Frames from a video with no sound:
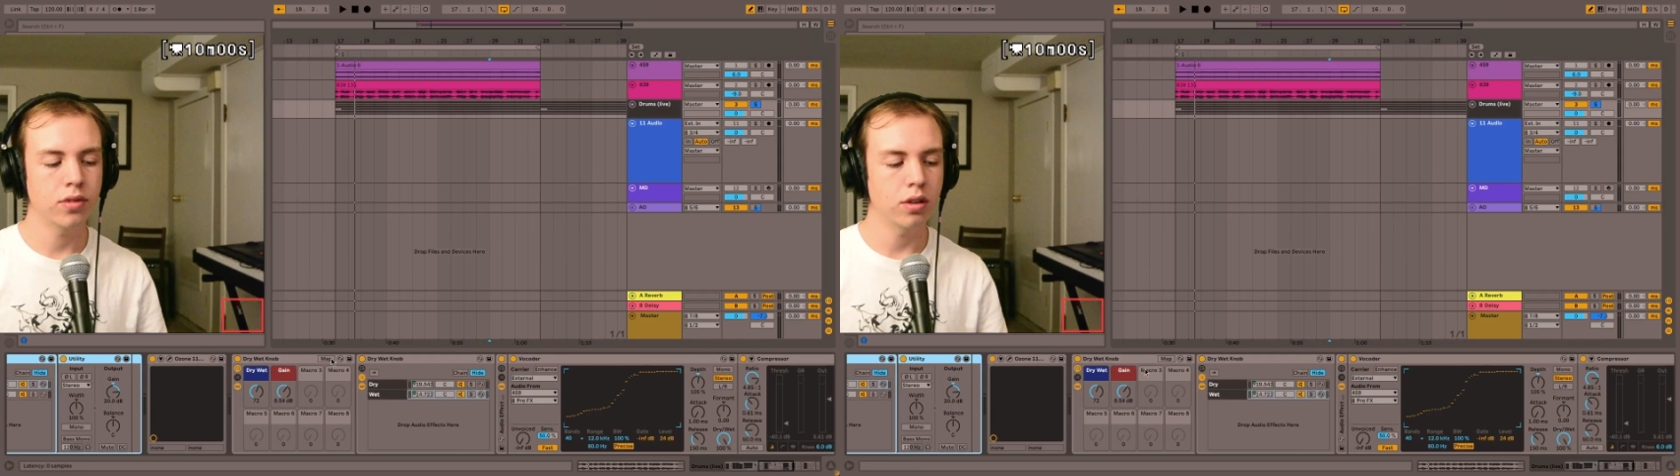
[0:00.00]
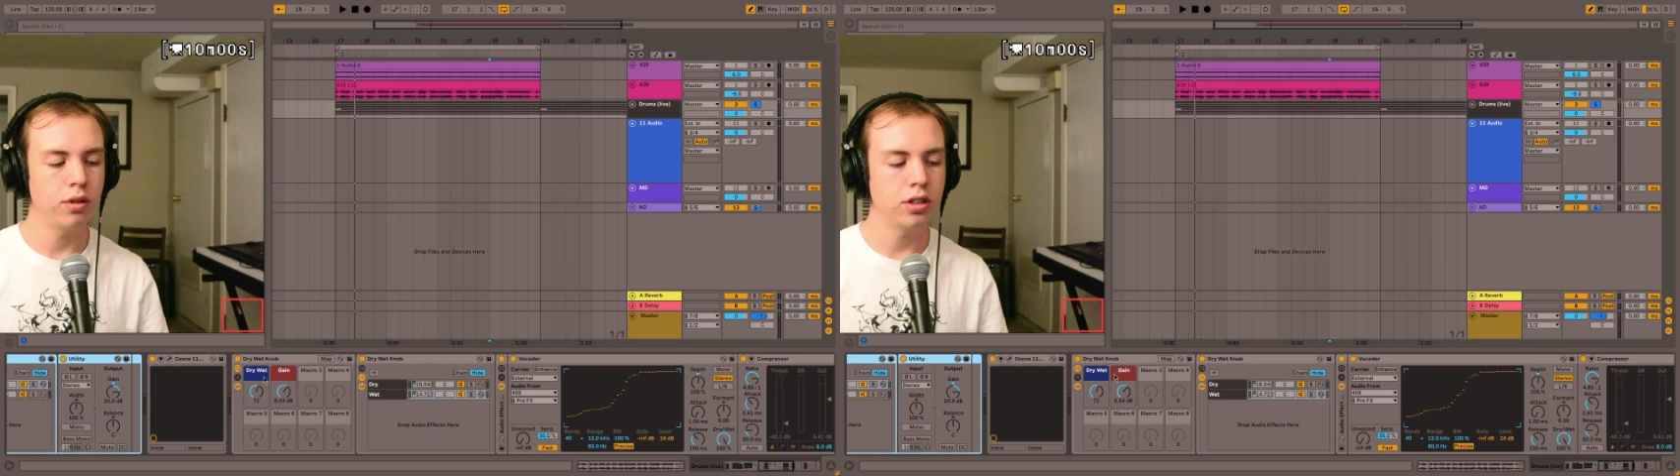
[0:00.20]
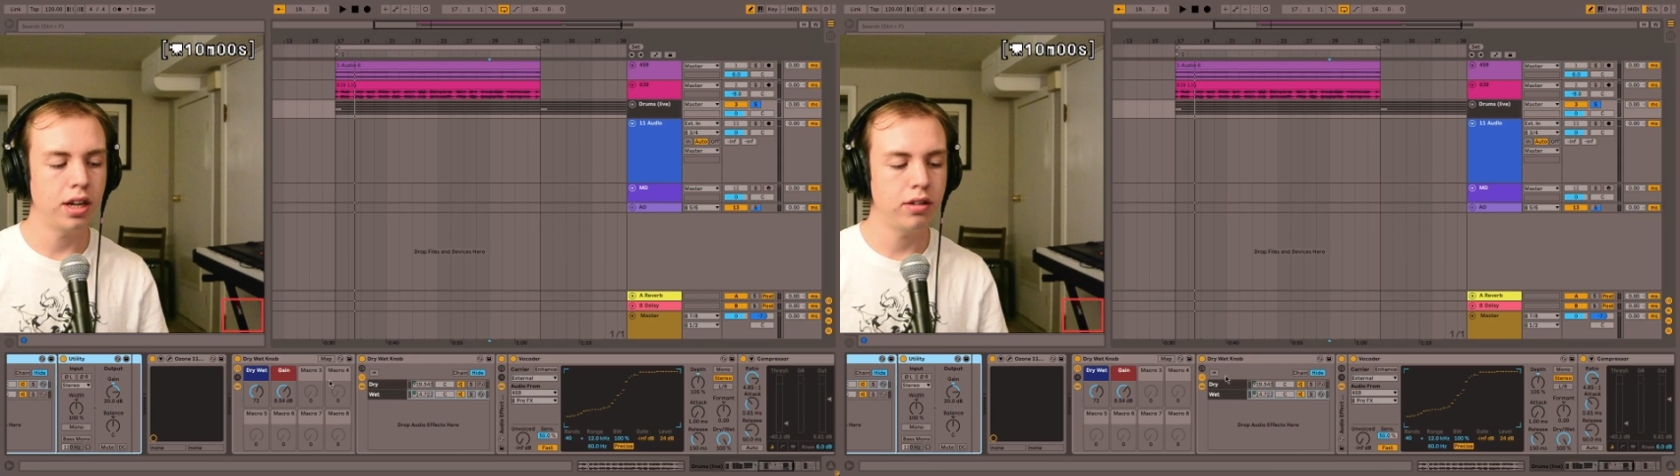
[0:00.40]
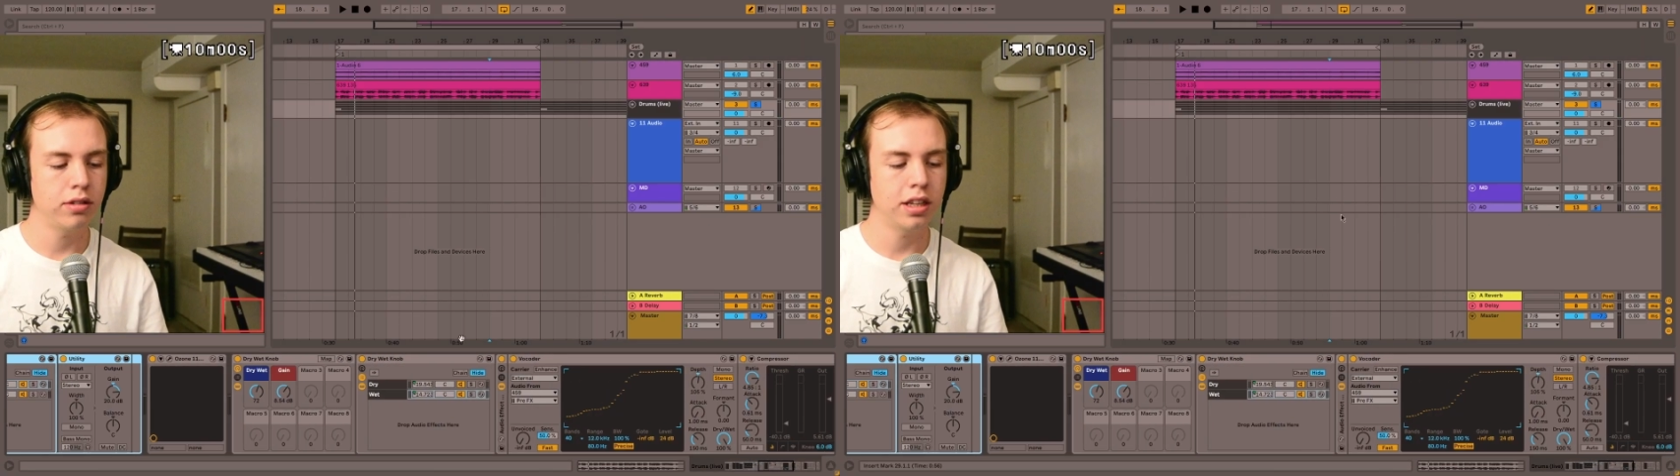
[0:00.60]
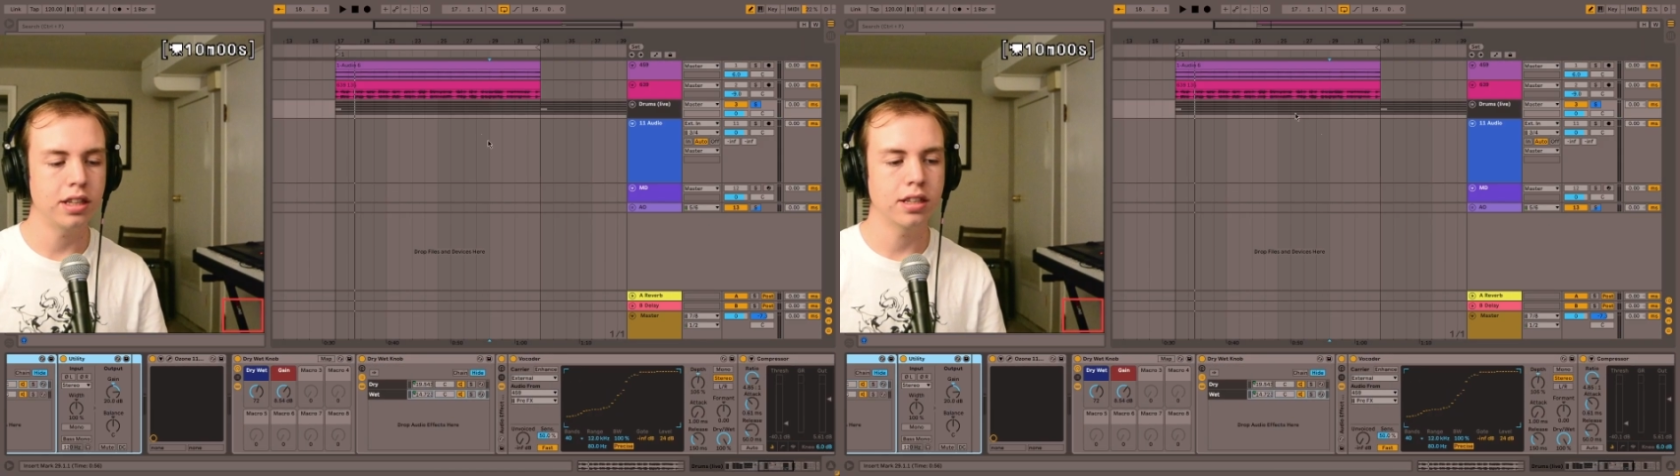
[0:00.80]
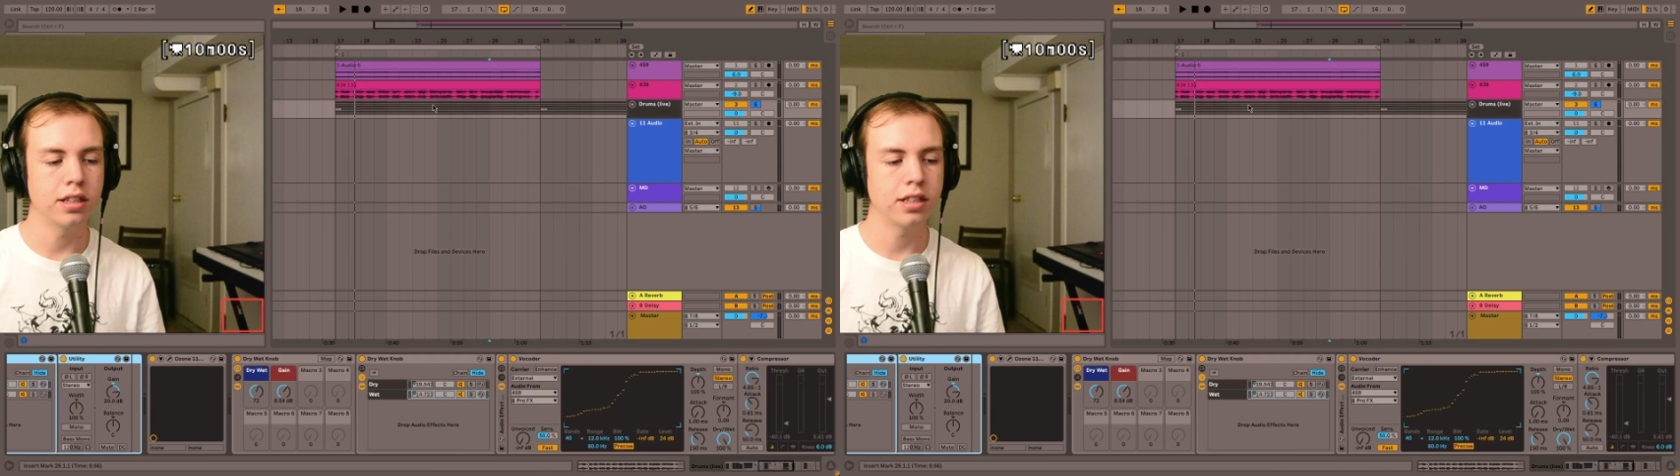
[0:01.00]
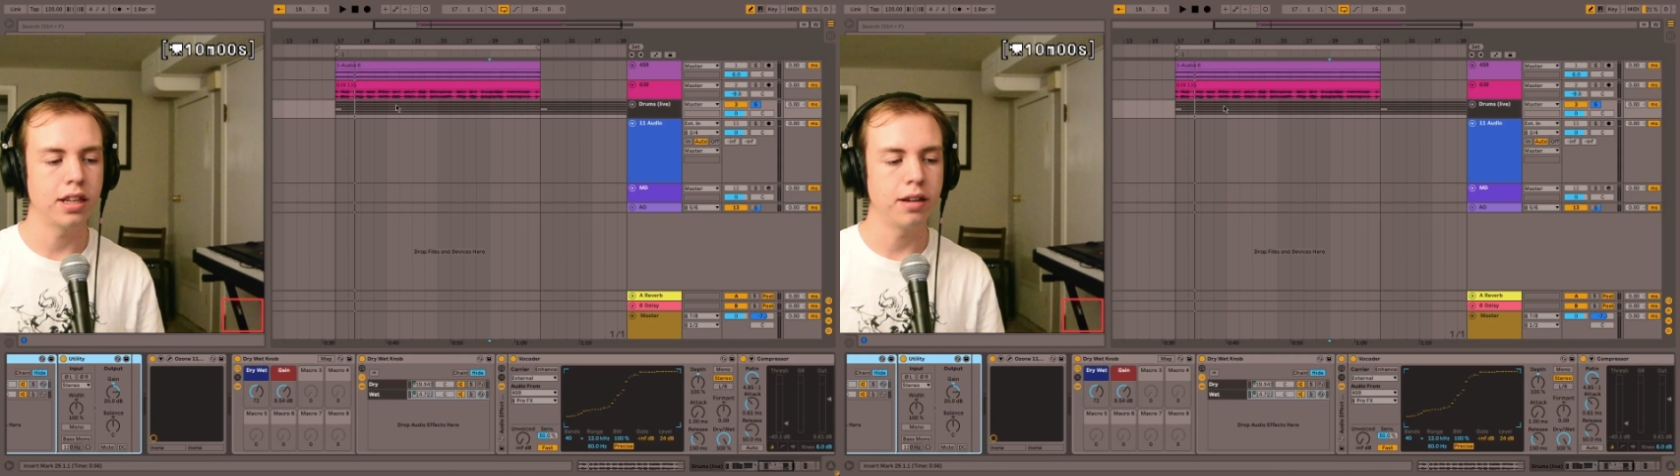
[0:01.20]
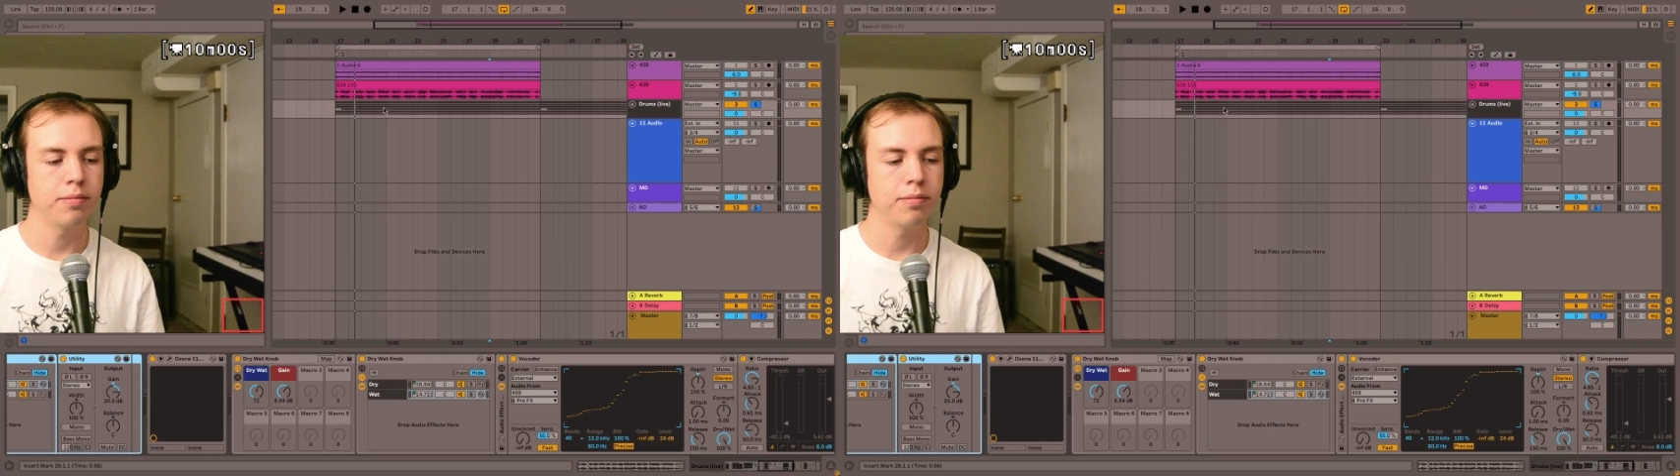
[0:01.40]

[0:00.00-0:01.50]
which I don't think is going to stay.